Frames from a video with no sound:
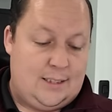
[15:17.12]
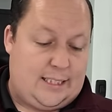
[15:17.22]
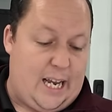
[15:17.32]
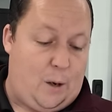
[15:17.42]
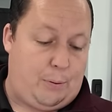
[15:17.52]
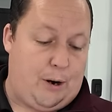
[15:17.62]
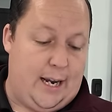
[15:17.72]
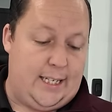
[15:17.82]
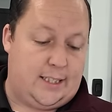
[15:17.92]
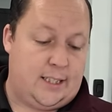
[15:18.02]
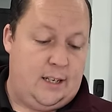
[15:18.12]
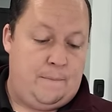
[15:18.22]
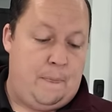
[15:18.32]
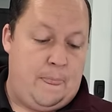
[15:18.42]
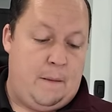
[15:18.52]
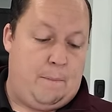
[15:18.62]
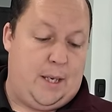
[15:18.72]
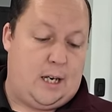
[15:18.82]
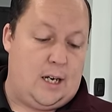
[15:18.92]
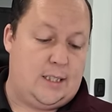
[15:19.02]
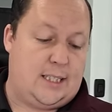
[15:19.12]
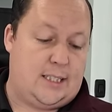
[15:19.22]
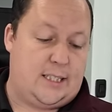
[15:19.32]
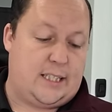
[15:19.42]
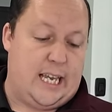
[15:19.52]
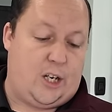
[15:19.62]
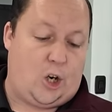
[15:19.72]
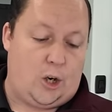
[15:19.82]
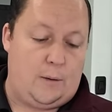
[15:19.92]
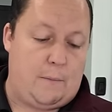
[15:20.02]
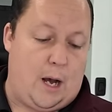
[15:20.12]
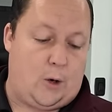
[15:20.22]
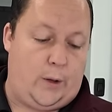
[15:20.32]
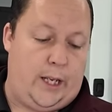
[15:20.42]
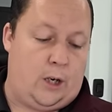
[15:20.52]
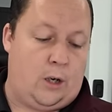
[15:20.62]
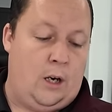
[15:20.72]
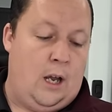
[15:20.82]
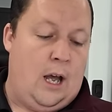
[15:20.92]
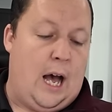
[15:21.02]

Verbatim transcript: Sale price, because this is a current model year,